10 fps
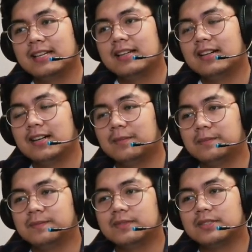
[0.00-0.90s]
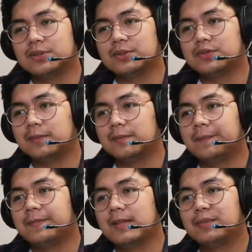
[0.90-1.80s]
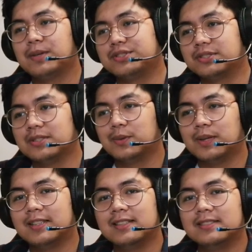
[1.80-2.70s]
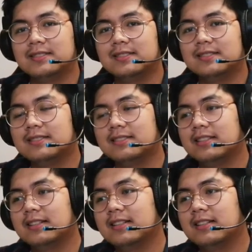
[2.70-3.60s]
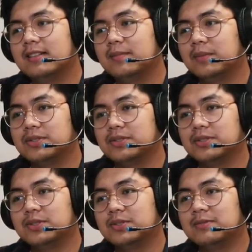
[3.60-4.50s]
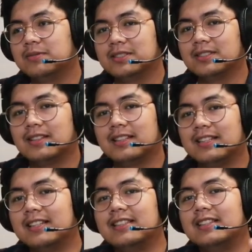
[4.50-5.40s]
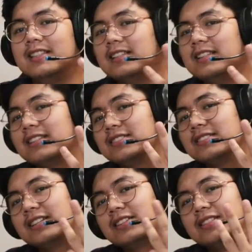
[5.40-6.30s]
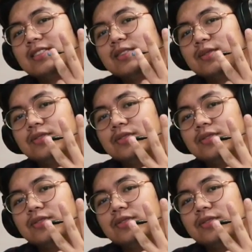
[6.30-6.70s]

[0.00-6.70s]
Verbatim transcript: Um, so from module 1, module 2, module 3, and lessons outside of